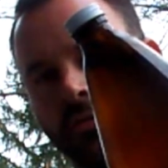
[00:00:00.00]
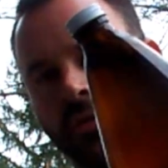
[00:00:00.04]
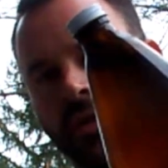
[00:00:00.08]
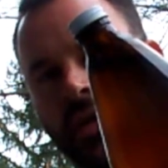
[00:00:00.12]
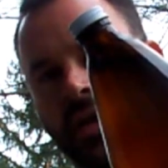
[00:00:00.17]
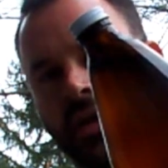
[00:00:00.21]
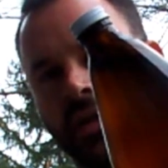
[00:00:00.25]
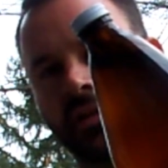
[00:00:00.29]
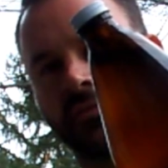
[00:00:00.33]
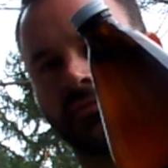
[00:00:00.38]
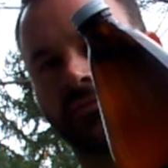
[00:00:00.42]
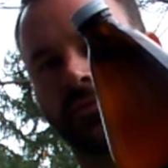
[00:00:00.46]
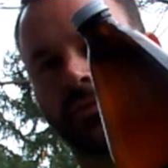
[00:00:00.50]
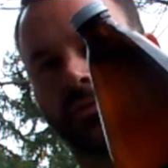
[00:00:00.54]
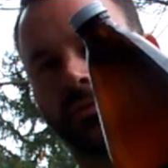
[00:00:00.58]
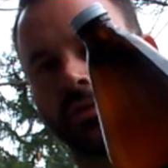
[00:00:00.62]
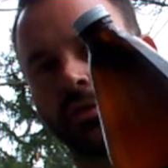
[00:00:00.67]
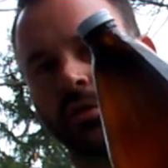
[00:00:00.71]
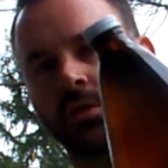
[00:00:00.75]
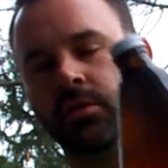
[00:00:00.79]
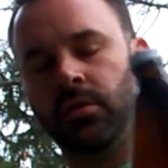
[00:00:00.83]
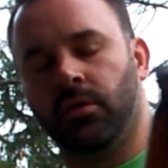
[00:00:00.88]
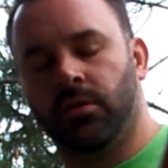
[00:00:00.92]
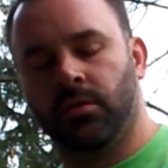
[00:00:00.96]

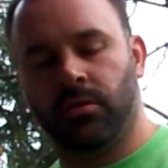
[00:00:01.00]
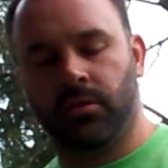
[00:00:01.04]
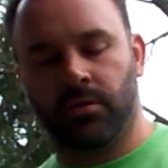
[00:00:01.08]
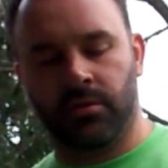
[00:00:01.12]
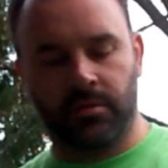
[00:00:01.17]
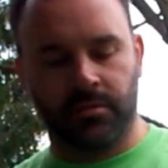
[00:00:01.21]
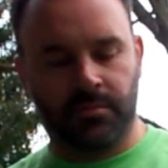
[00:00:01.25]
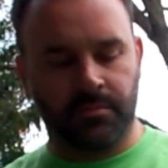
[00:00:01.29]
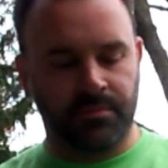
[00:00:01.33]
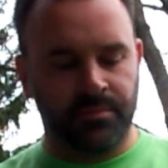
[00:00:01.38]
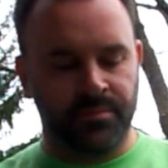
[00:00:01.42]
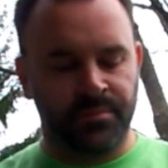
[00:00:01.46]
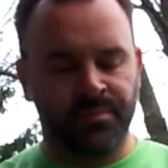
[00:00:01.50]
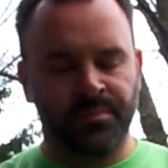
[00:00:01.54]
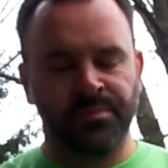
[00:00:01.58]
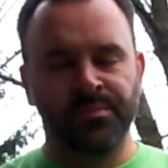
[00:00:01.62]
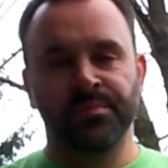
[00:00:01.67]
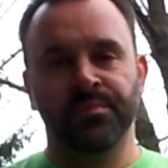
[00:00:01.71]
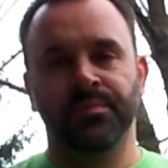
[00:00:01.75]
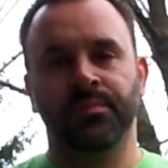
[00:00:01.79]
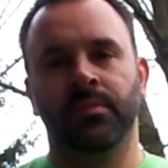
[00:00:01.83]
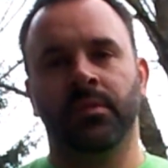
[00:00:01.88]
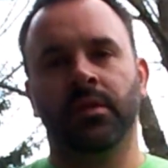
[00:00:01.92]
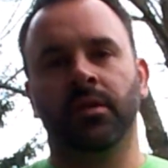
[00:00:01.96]
California.
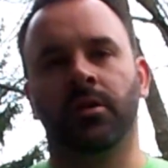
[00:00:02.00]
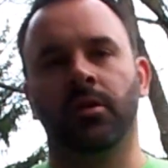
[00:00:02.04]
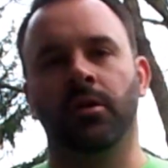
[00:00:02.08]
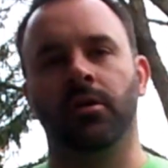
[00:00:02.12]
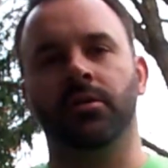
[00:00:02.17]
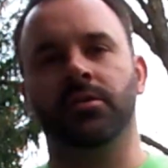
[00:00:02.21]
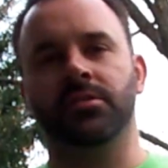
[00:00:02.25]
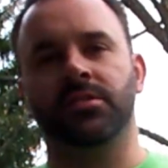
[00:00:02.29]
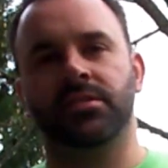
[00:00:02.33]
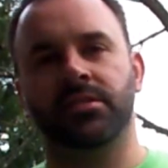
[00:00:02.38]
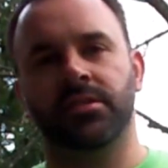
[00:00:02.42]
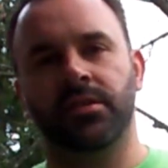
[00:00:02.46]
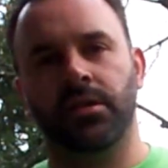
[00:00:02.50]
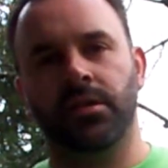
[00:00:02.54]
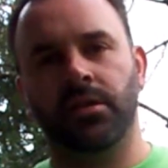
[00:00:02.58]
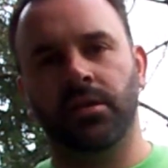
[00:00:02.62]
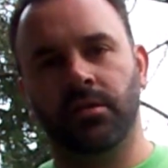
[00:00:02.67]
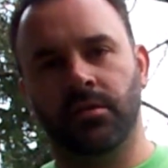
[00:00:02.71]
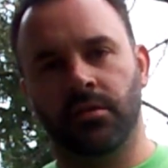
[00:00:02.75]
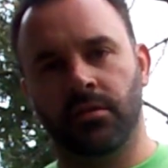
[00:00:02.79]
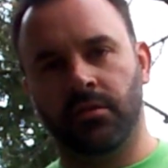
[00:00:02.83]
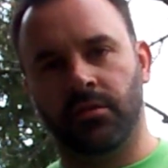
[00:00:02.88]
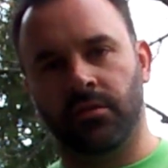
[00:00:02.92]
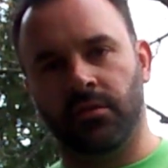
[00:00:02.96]
Courtesy
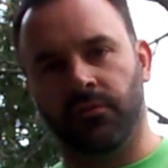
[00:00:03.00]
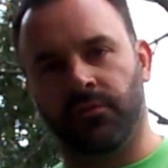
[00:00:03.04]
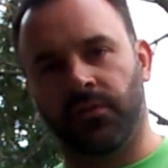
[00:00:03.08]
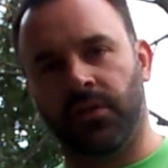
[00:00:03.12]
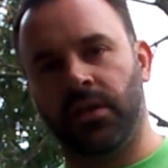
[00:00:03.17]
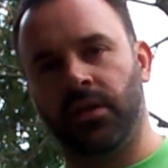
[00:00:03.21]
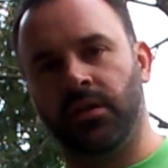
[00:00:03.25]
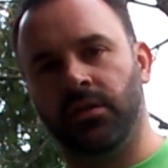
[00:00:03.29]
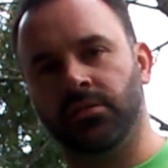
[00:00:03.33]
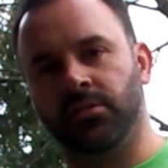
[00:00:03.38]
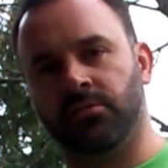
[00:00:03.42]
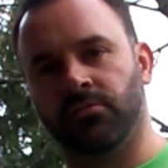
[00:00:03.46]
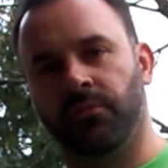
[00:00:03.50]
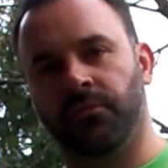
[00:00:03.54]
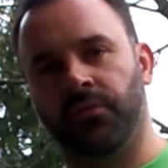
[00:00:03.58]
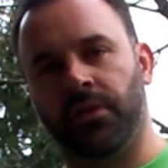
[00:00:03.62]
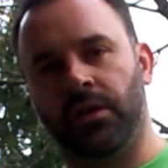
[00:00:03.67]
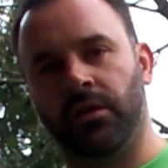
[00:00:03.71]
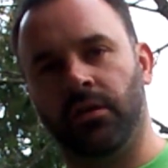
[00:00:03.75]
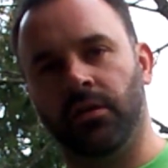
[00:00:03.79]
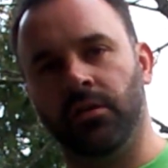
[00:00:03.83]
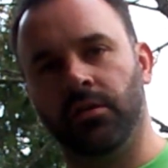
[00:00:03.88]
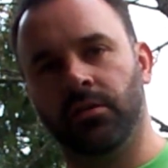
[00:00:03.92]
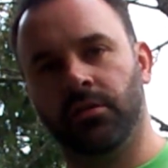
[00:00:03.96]
of Cain's
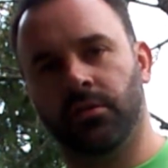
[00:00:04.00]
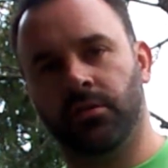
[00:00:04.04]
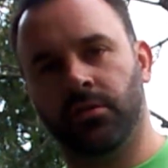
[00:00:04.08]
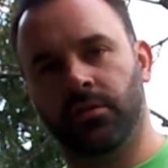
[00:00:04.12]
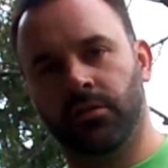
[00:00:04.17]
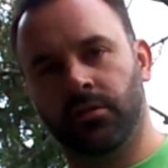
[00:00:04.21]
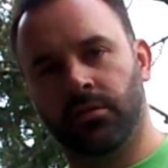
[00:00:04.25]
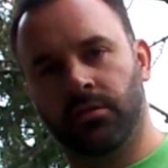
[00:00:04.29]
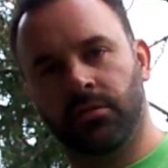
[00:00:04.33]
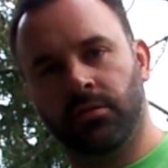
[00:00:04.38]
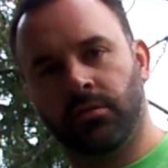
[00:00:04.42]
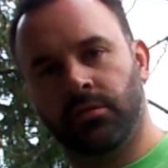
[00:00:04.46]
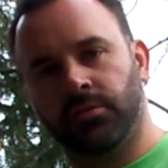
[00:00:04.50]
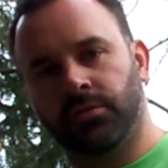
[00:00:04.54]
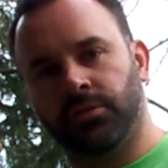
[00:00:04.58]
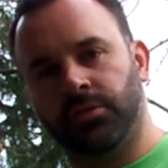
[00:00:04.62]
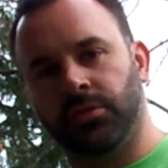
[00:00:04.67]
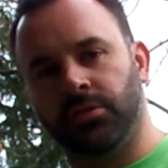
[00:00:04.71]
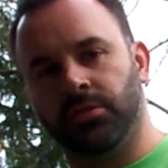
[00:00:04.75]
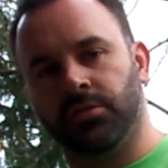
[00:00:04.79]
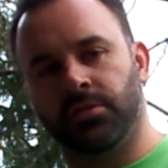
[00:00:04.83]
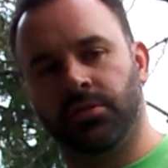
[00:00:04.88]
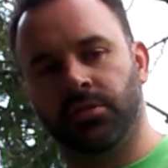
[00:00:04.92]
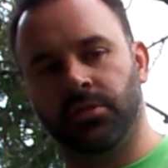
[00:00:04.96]
Rivera.
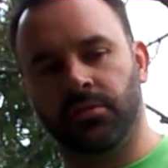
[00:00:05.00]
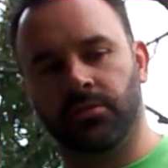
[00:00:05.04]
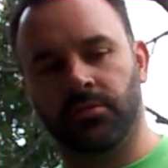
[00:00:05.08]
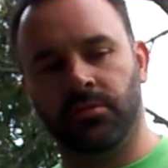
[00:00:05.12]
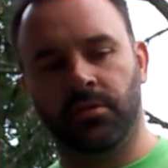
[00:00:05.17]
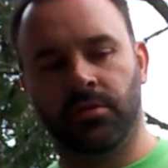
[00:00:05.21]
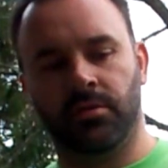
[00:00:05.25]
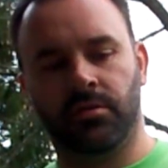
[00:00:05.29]
Cheers, dude.